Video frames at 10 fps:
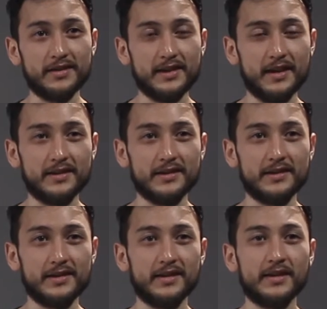
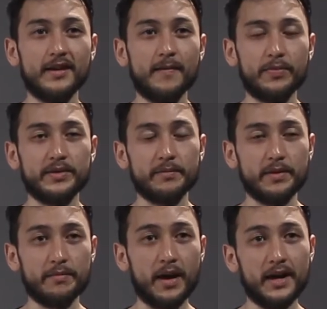senses, and some
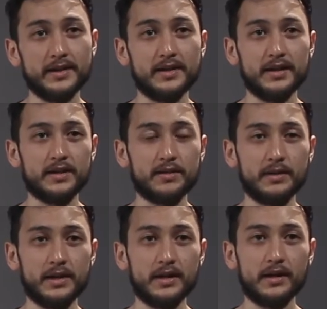of the parts needed to
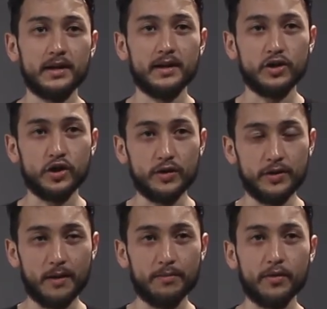be
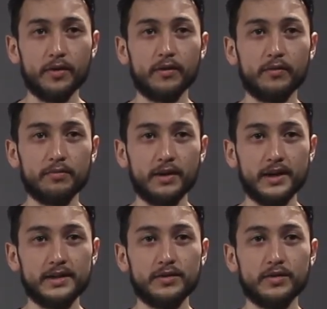tuned up or
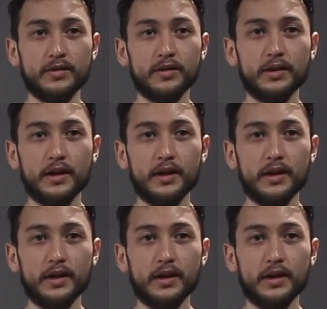replaced, or